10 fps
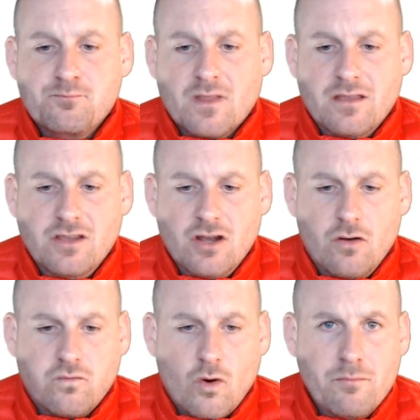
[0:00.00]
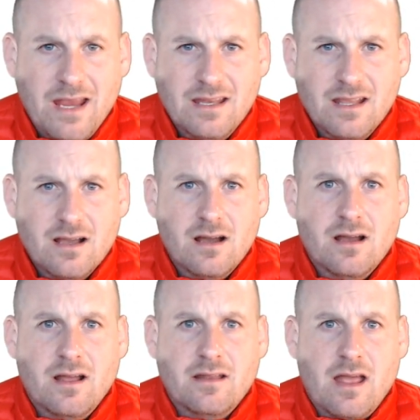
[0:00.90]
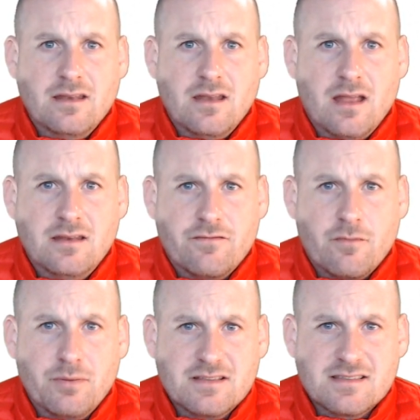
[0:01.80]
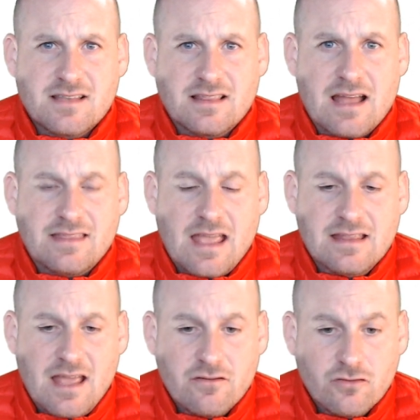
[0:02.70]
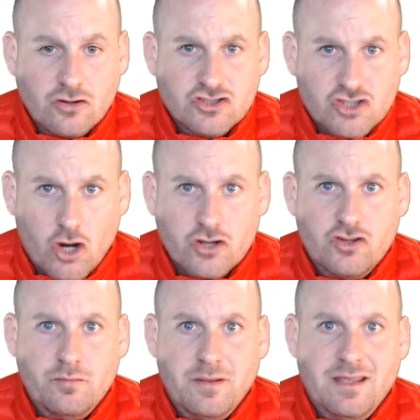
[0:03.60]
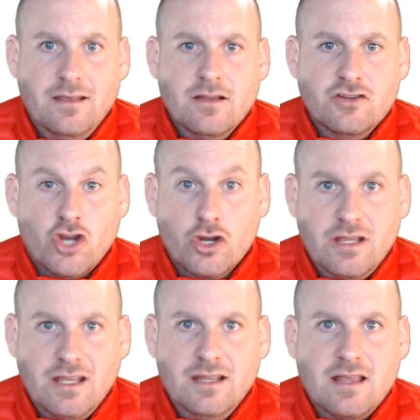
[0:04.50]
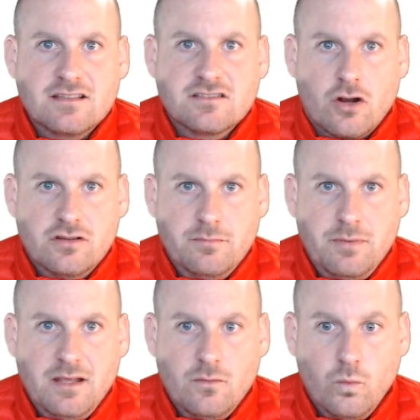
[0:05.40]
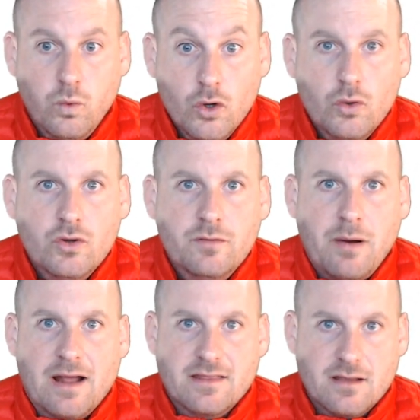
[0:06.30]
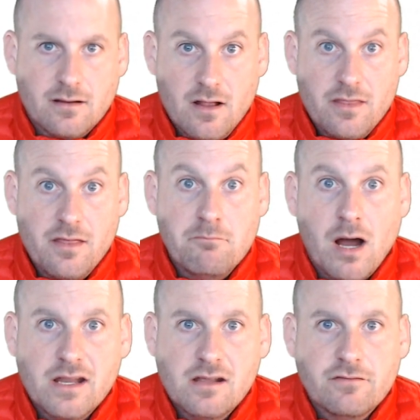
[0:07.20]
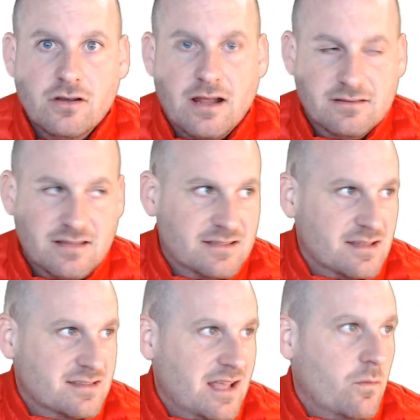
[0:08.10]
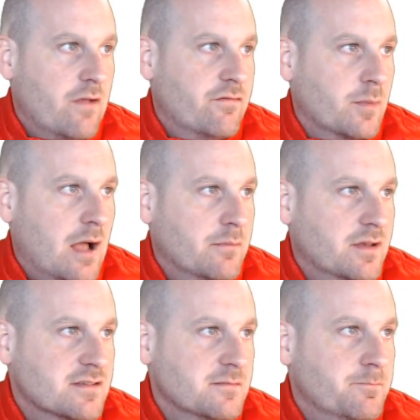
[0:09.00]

Romania and different places like that, they start to be Turkey. They start to be wooed by the money of the United States to stay away from communism.